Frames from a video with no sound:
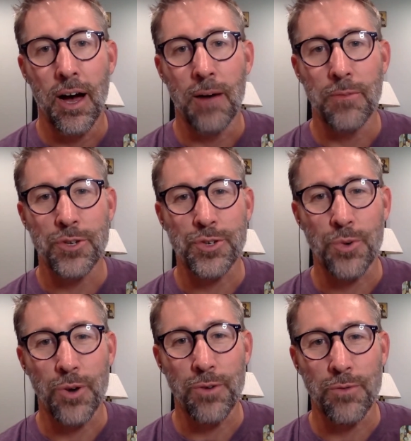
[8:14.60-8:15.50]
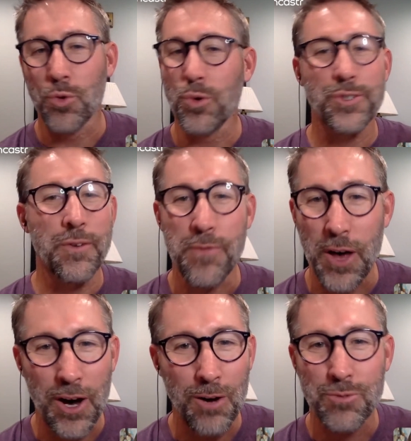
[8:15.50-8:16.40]
There's sort of rules of
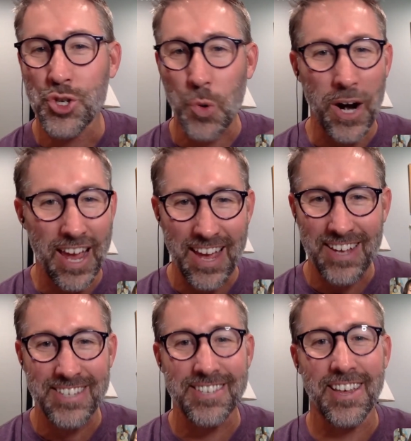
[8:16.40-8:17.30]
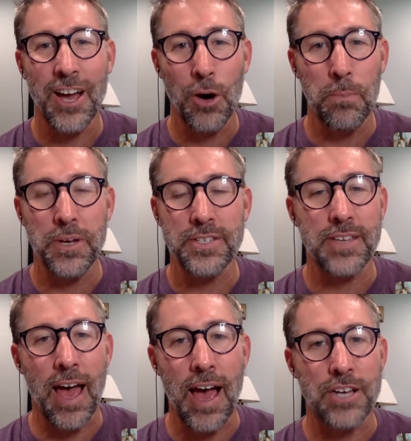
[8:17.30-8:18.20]
thumb, shorthands that help us
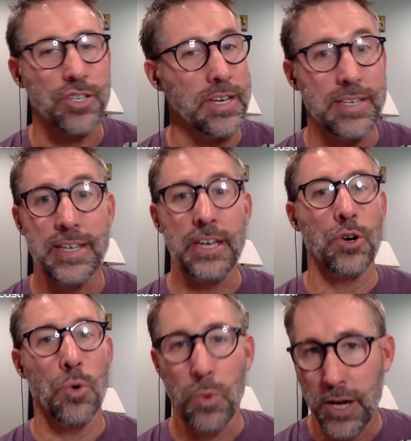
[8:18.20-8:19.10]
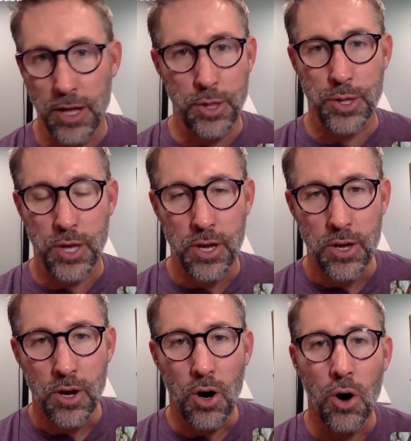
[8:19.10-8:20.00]
to actually deal with
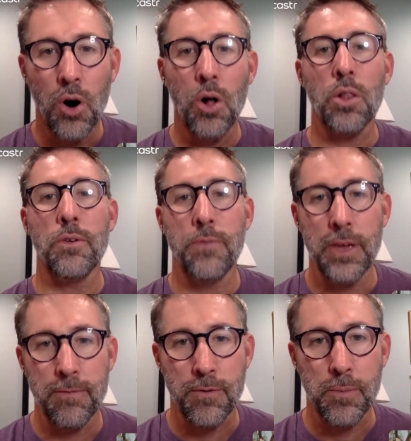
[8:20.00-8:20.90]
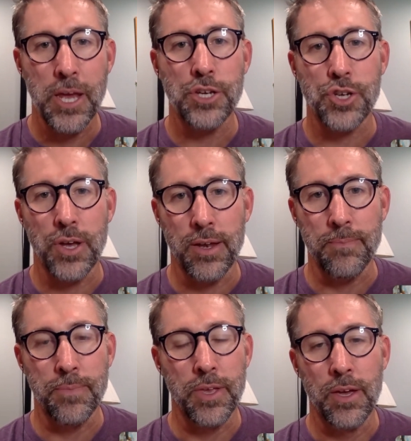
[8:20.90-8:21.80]
all of the information,
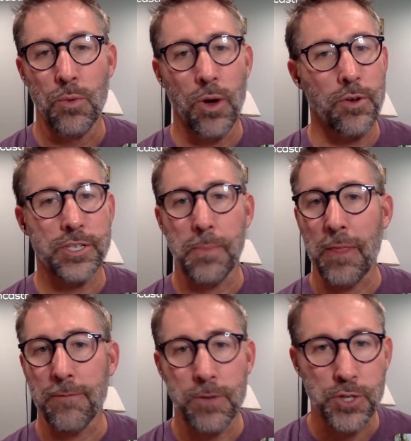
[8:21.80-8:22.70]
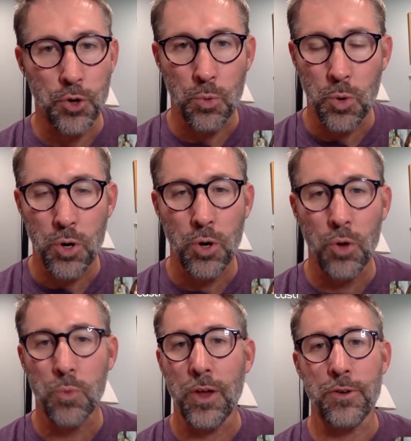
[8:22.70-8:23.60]
whether it's about the physical
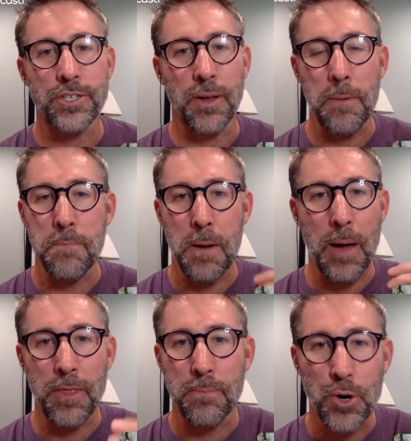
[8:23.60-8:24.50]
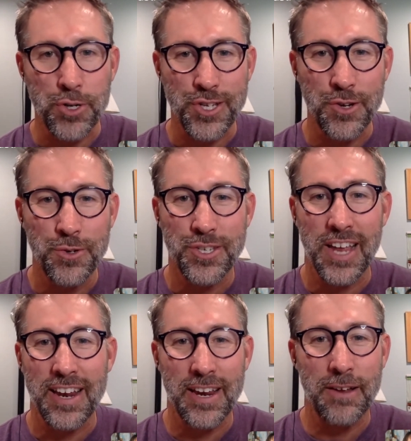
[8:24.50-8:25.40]
world, whether it's about the person who's
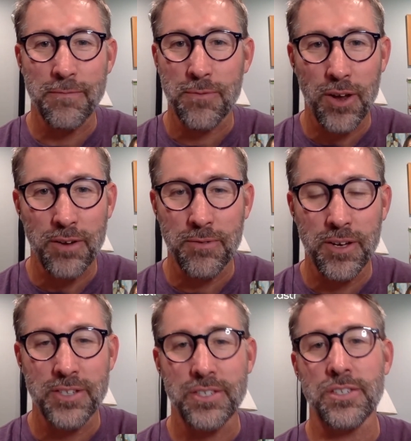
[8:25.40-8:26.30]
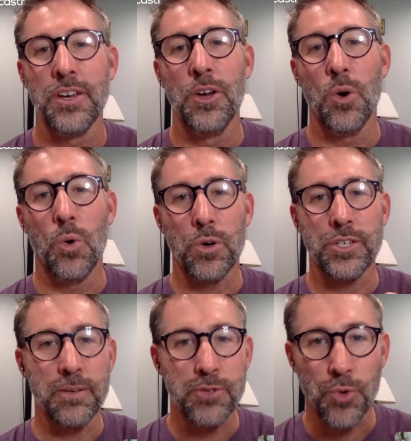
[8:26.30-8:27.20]
standing in front of us, or
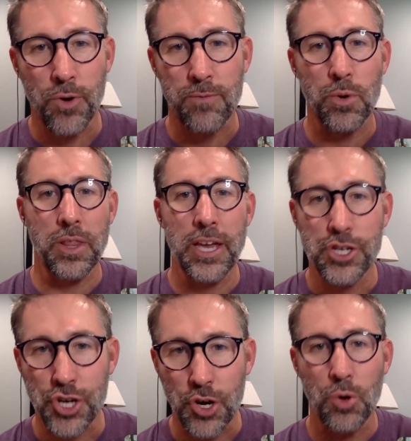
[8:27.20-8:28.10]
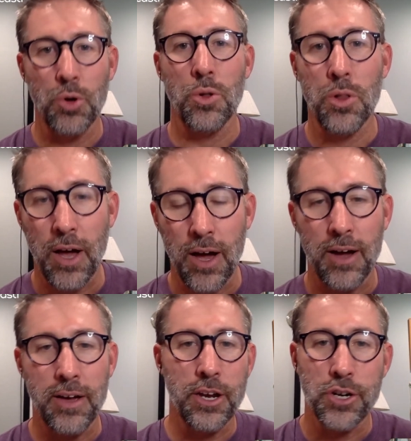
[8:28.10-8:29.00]
some sort of relational
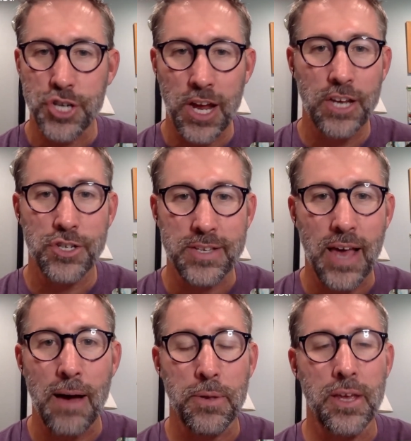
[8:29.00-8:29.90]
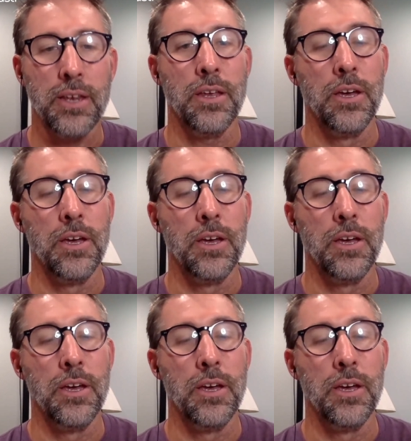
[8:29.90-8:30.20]
interchange that's happening,